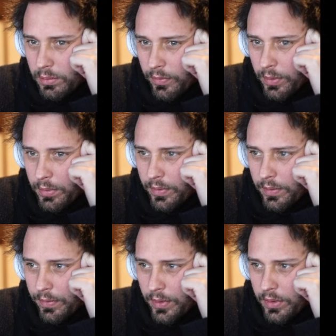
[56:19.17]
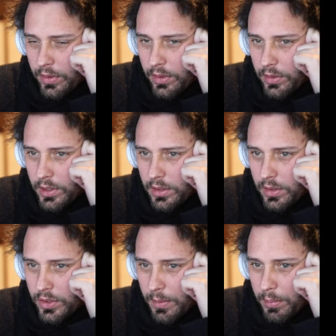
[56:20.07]
For moving further, you'll need
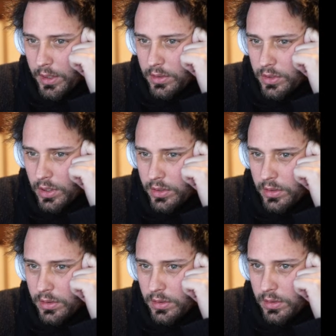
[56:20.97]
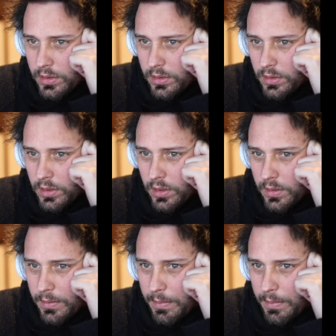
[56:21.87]
jumping instructions. Okay.